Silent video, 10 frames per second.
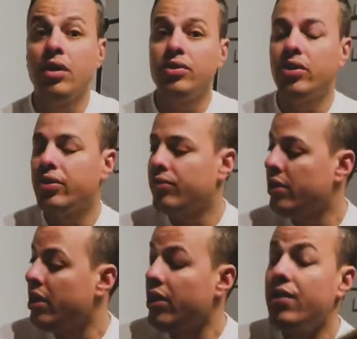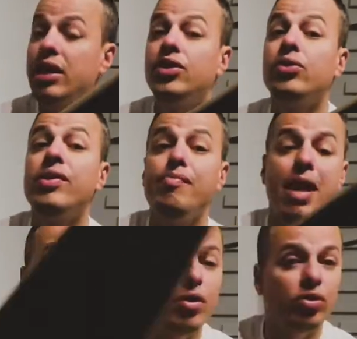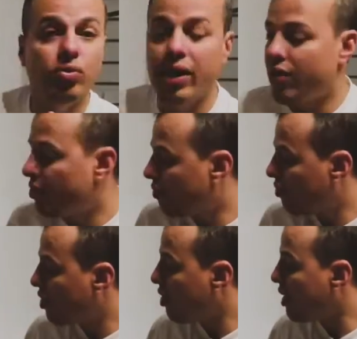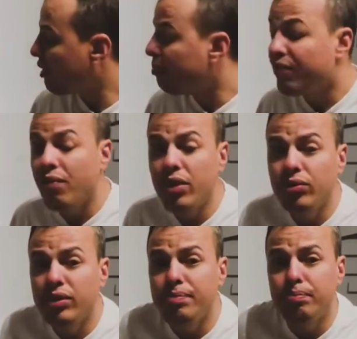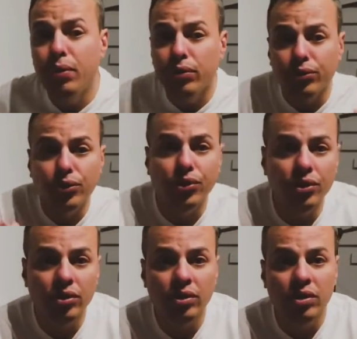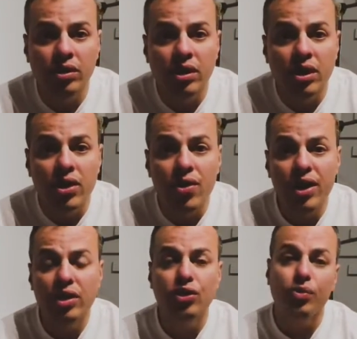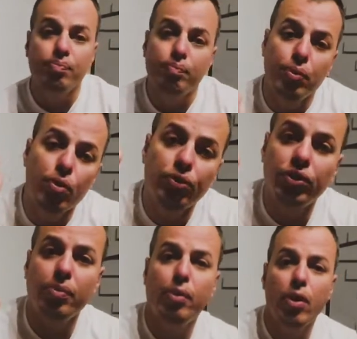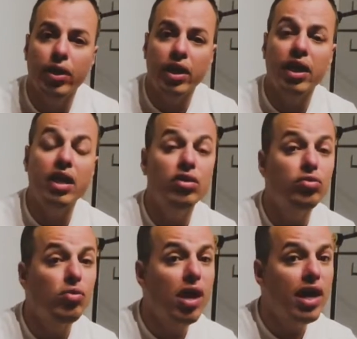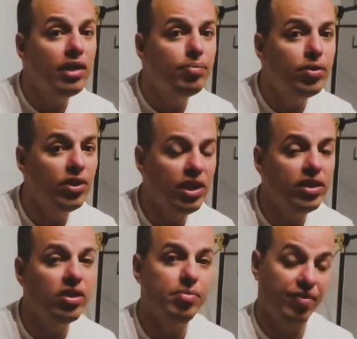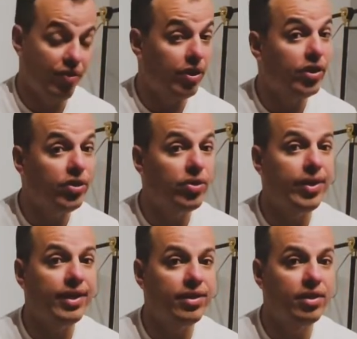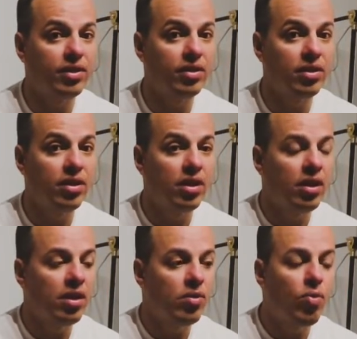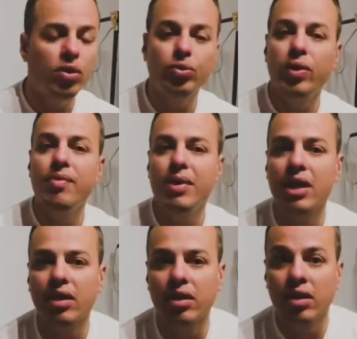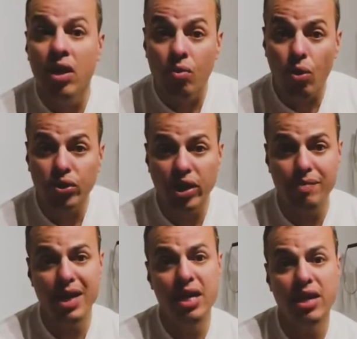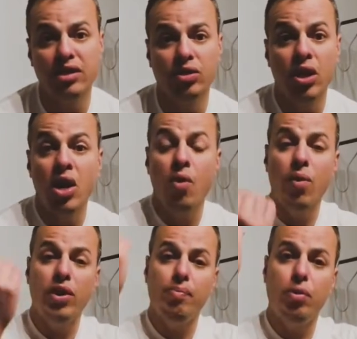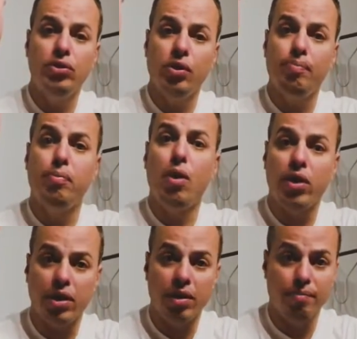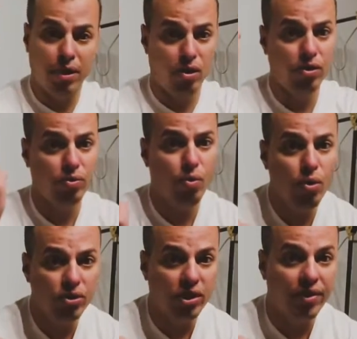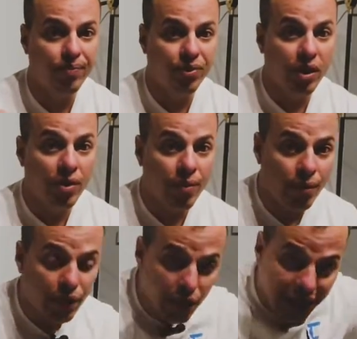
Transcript: So you need to remember as well that before you do the push, you need to put your body in the right position before you do it. What do I mean? What I mean is when you put your body below the water, we're gonna